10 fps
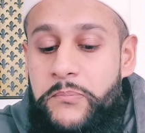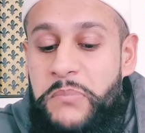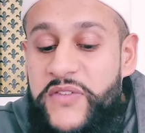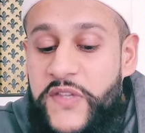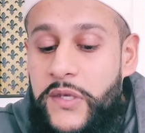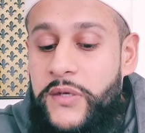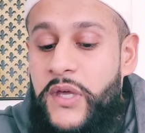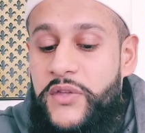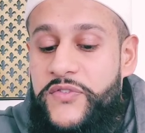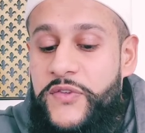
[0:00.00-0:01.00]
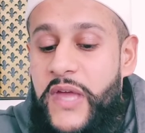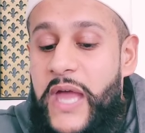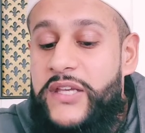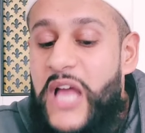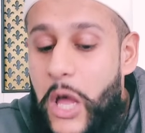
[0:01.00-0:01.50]
miserliness
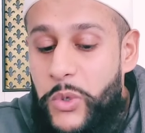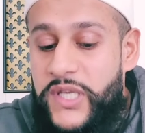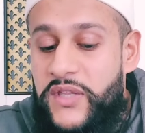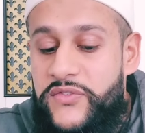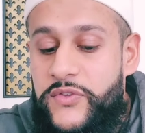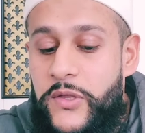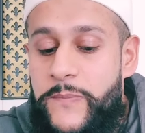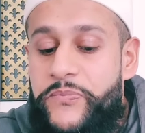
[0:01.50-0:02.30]
and cowardice,